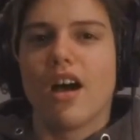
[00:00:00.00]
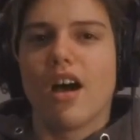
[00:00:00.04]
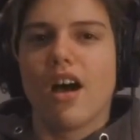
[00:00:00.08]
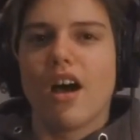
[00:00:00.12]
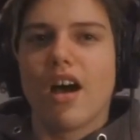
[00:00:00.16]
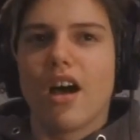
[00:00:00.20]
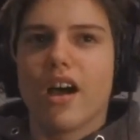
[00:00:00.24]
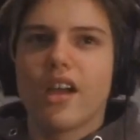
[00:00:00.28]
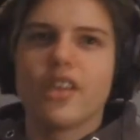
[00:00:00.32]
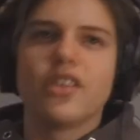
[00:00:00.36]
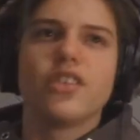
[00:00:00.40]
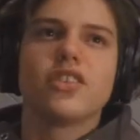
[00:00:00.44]

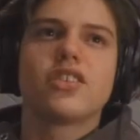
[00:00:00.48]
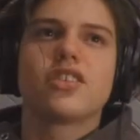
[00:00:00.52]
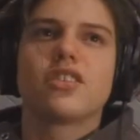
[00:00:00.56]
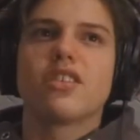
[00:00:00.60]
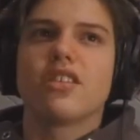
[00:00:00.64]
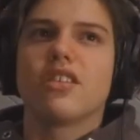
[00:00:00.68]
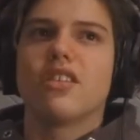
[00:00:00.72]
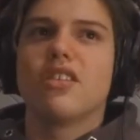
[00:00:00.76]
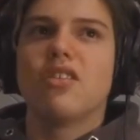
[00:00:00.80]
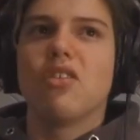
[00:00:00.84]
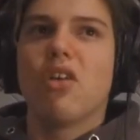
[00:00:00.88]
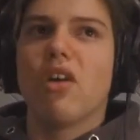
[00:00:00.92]
I used
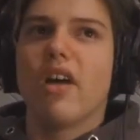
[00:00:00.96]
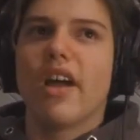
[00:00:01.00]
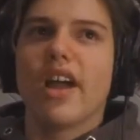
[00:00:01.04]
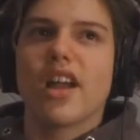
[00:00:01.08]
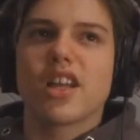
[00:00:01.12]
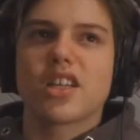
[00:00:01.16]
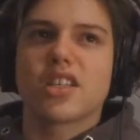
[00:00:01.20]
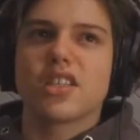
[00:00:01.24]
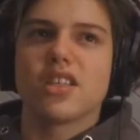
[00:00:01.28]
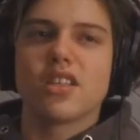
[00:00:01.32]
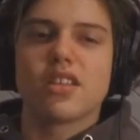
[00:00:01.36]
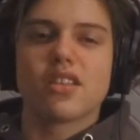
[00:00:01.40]
to not
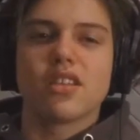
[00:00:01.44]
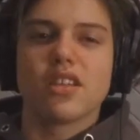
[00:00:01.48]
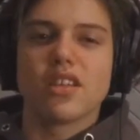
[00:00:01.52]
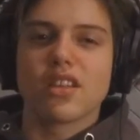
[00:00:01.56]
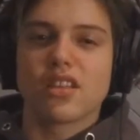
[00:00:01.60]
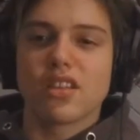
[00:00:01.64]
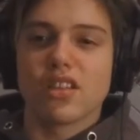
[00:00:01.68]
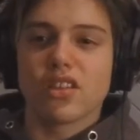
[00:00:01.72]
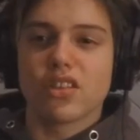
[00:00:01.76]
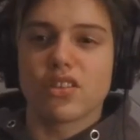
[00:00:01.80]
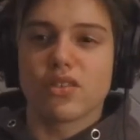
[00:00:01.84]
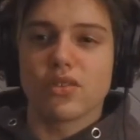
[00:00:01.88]
actually think
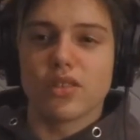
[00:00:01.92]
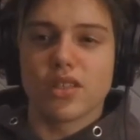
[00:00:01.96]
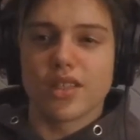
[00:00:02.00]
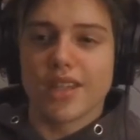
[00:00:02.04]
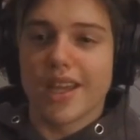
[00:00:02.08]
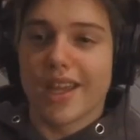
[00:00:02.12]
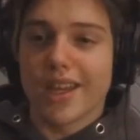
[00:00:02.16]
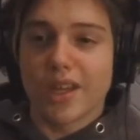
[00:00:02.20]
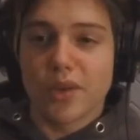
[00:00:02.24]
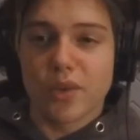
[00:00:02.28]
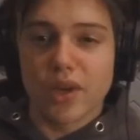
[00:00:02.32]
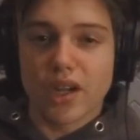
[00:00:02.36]
this was
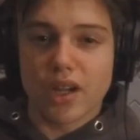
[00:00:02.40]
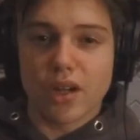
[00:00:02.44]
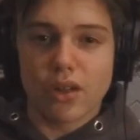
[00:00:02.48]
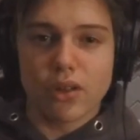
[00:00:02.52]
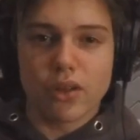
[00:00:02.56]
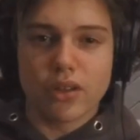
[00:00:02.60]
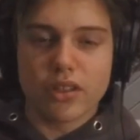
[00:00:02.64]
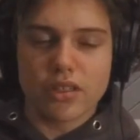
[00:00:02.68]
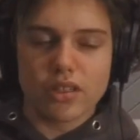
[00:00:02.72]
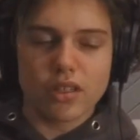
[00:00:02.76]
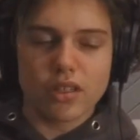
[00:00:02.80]
anywhere close